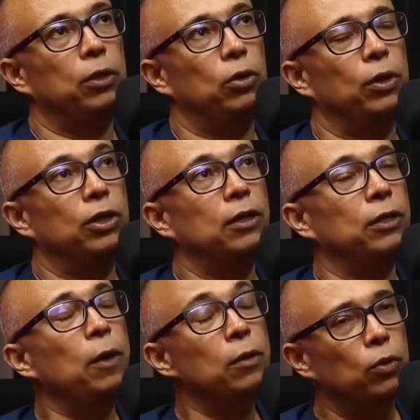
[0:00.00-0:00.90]
switch
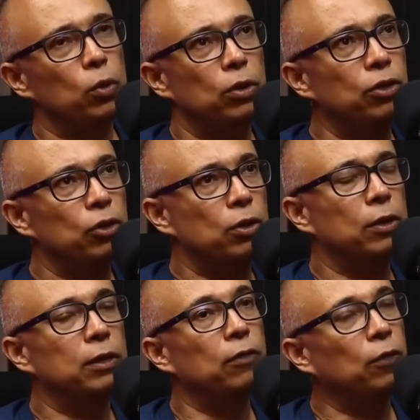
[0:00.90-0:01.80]
itself or the
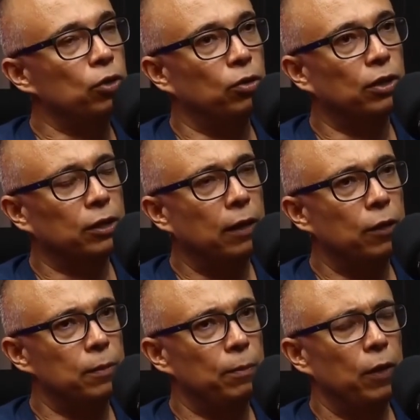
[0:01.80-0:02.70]
circuit difficulty,
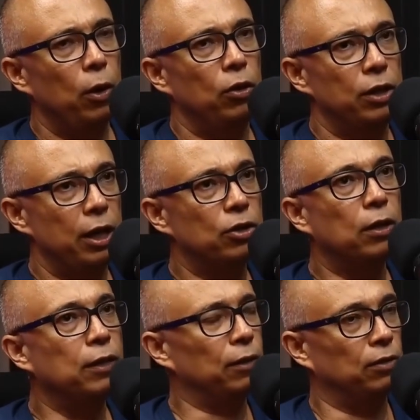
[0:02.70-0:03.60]
because
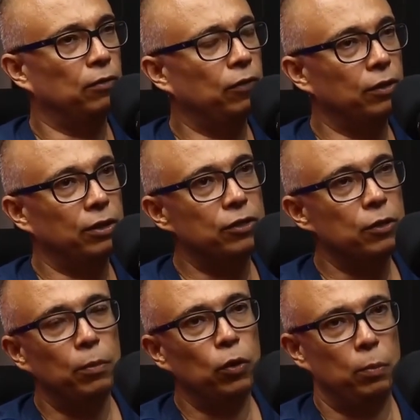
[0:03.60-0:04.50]
actually that's very
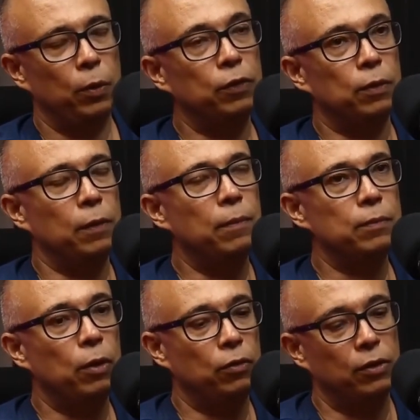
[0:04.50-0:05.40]
simple, but
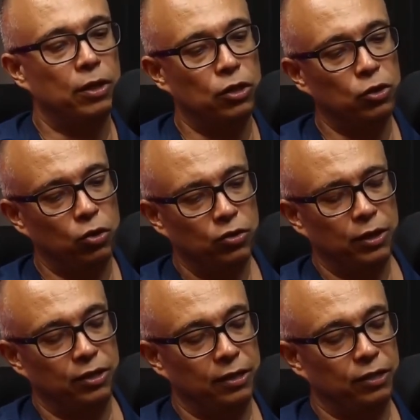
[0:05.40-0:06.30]
the physical
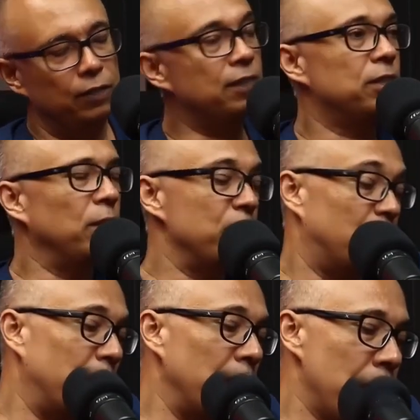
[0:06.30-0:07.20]
necessity of
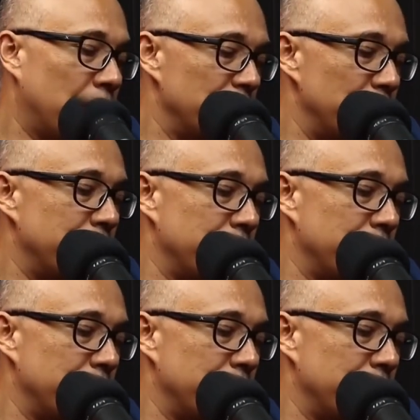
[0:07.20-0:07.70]
insertion.